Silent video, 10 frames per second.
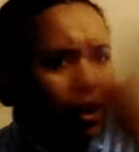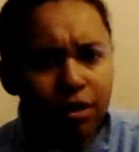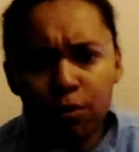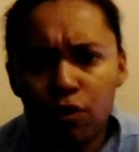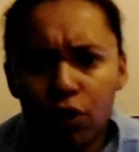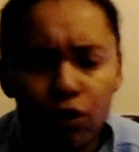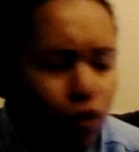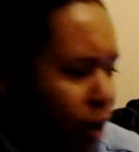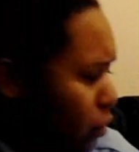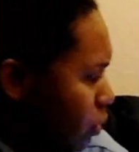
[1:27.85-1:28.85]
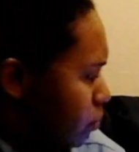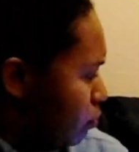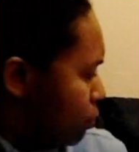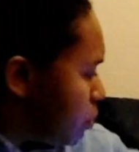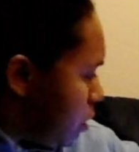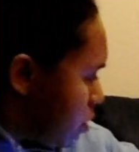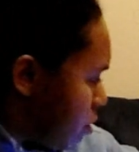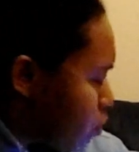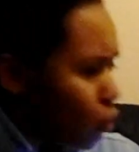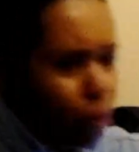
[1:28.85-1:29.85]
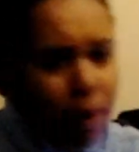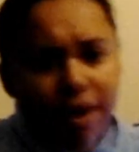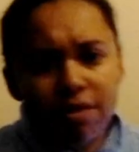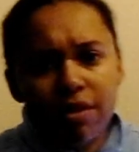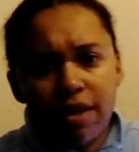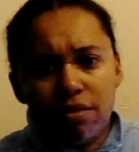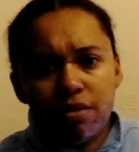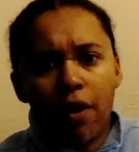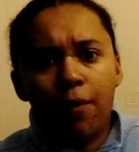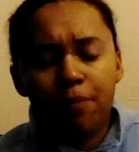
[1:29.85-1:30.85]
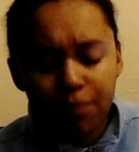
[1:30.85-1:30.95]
anyway, let's move on. Crack on. Let's talk about ACN. So,